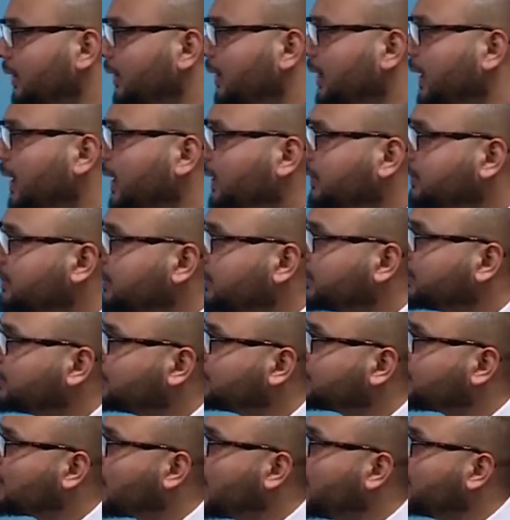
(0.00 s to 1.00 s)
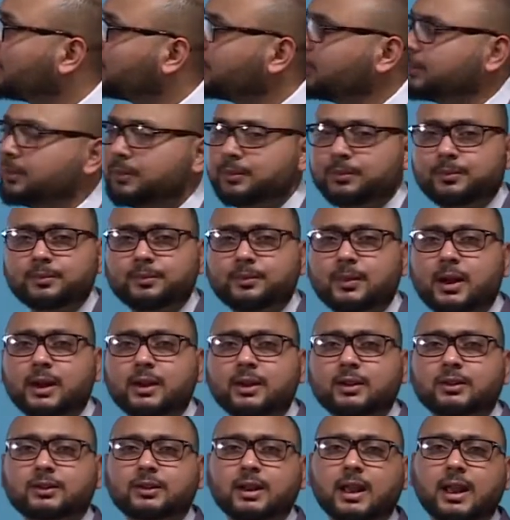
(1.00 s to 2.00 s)
and just try to
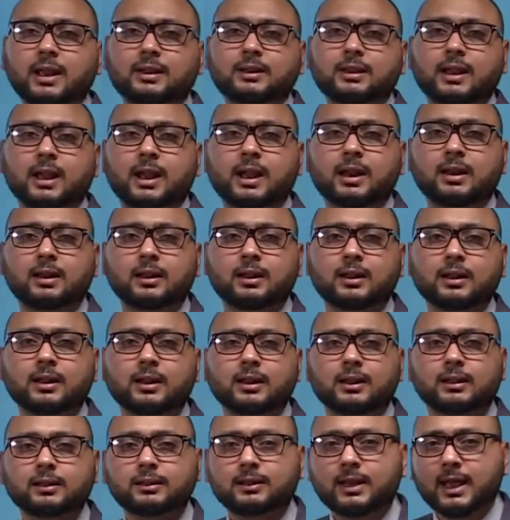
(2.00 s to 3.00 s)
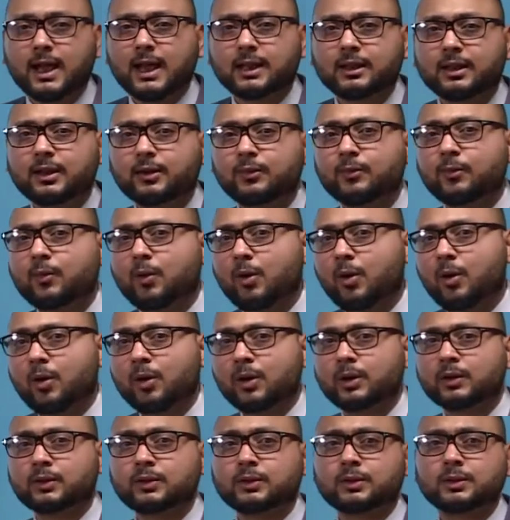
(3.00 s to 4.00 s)
understand that in
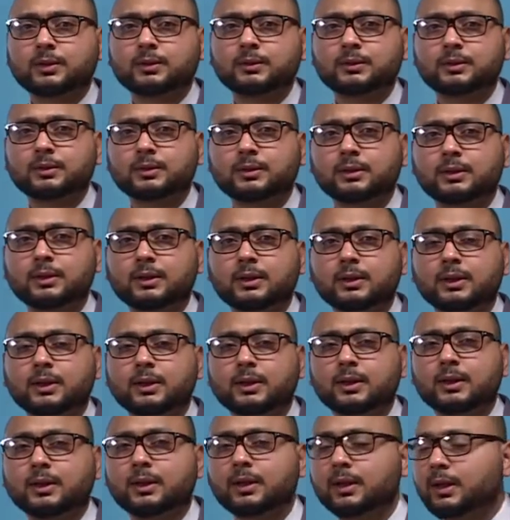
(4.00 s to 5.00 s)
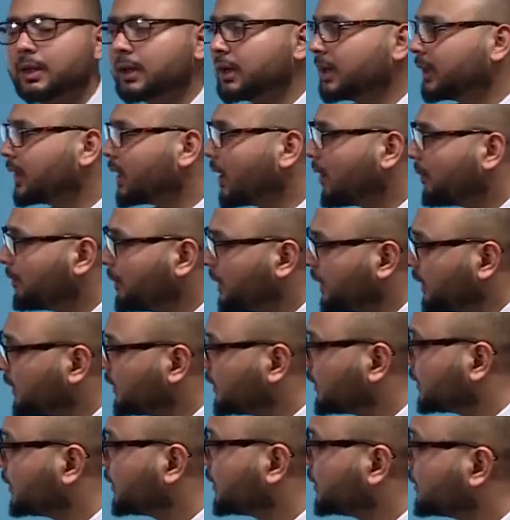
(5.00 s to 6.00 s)
wars,
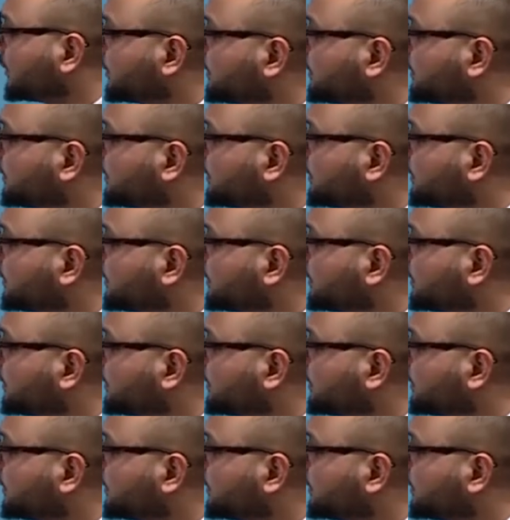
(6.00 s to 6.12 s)
government's